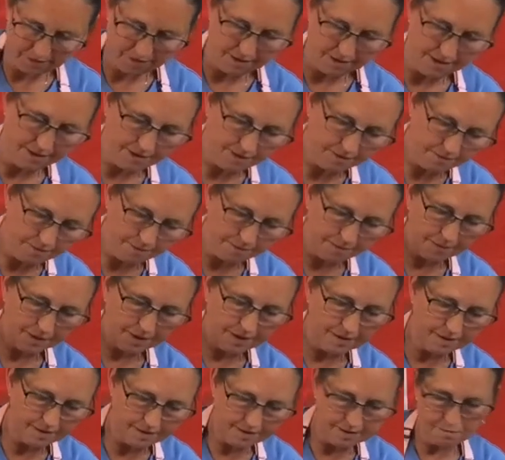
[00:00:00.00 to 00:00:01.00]

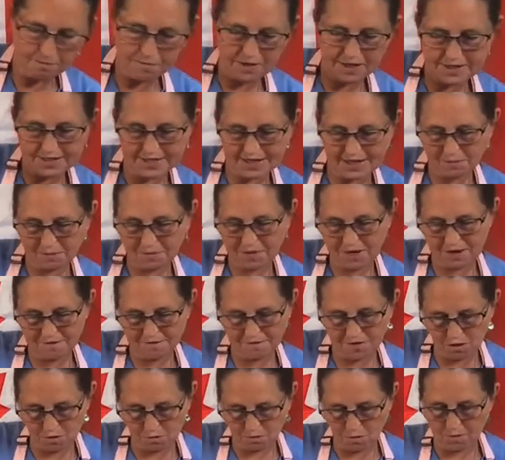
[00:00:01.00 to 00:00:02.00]
Might take me a few
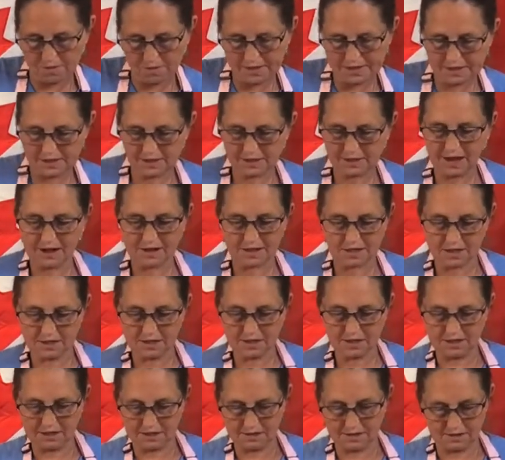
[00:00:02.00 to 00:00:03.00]
moments. Actually,
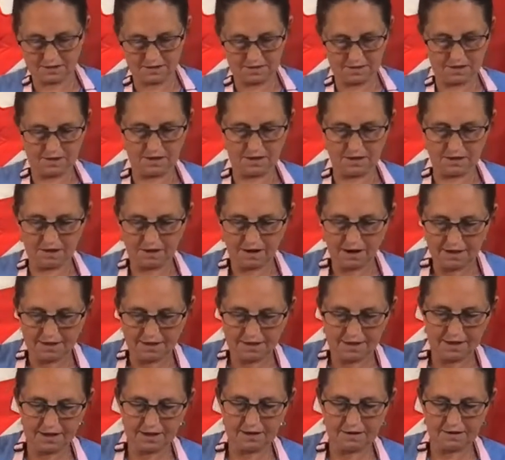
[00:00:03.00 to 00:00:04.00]
I
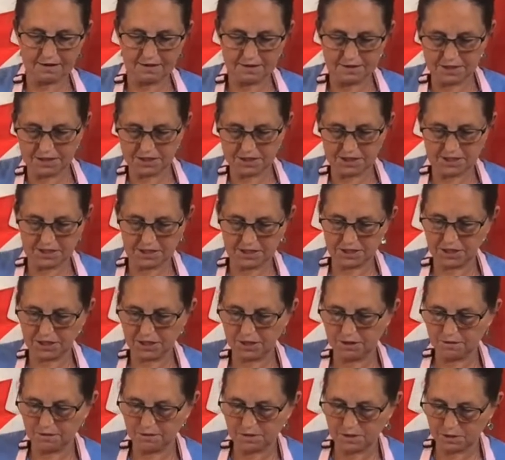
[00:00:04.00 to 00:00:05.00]
think I'll just
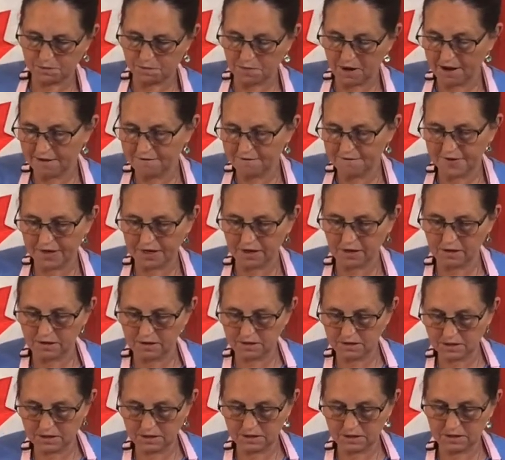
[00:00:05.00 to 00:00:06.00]
use my
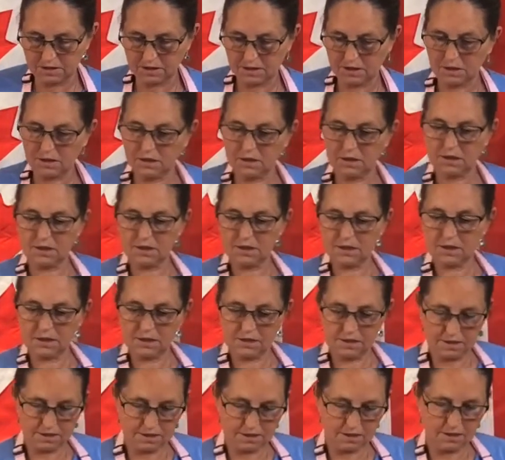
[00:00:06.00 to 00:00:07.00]
fingers.
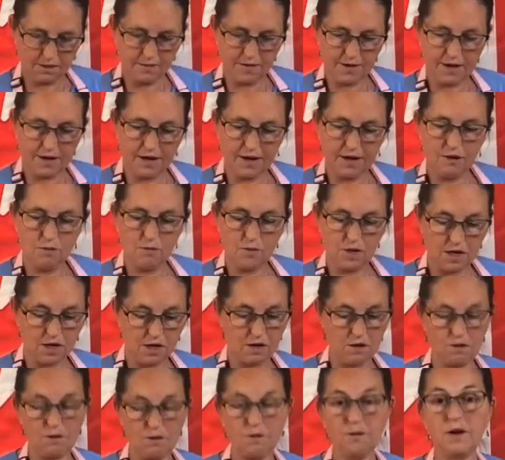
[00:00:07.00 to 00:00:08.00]
So here we
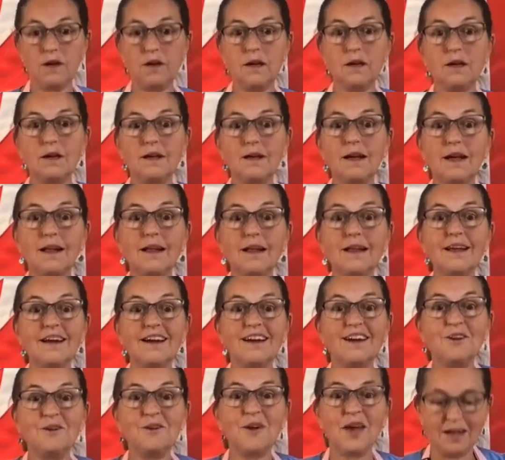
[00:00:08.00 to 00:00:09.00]
go. You
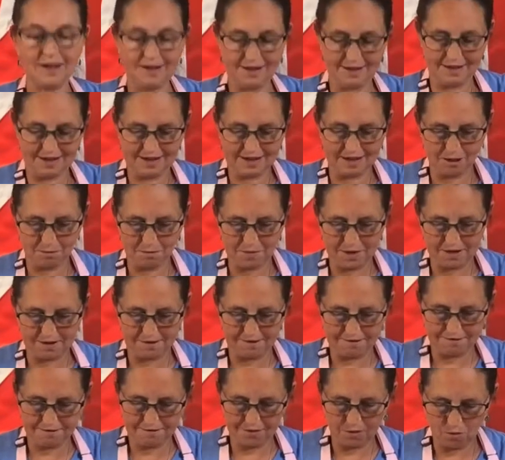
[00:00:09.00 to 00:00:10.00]
get a little bit of
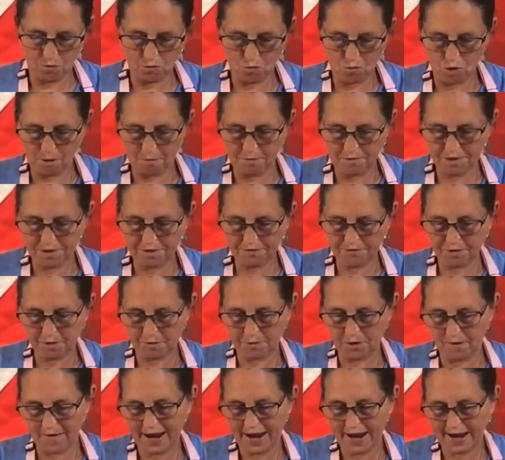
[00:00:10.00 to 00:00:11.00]
warmth from your
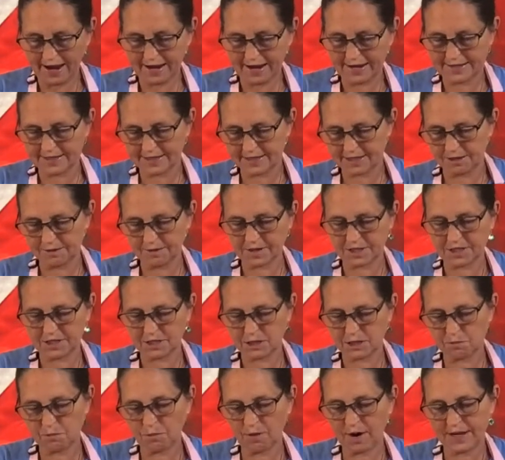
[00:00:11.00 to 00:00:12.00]
hands and you can just
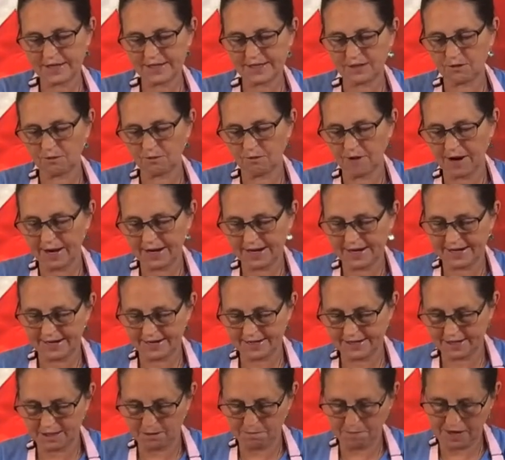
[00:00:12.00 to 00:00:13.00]
press it right into
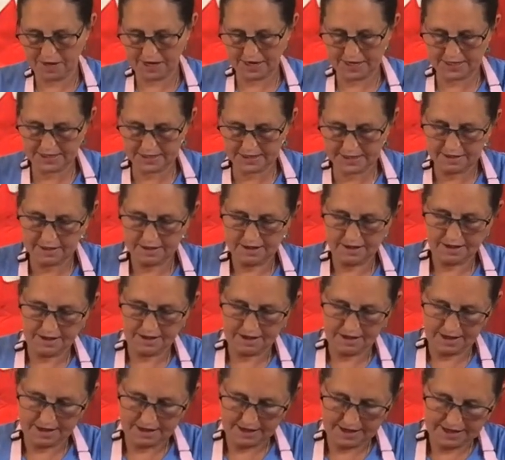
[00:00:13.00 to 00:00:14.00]
the base
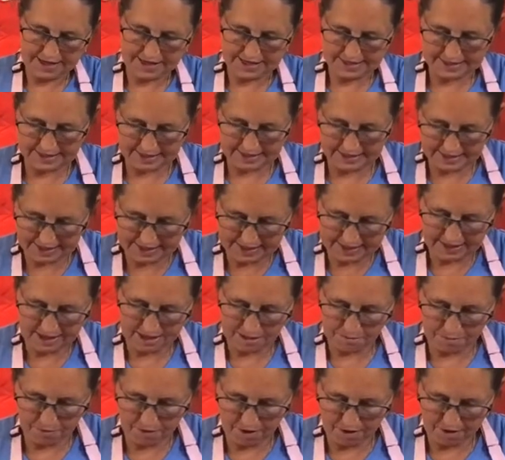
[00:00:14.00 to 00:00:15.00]
easily and
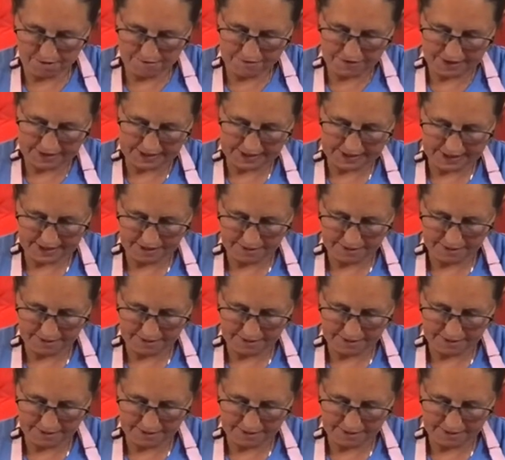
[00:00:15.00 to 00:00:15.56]
perfectly.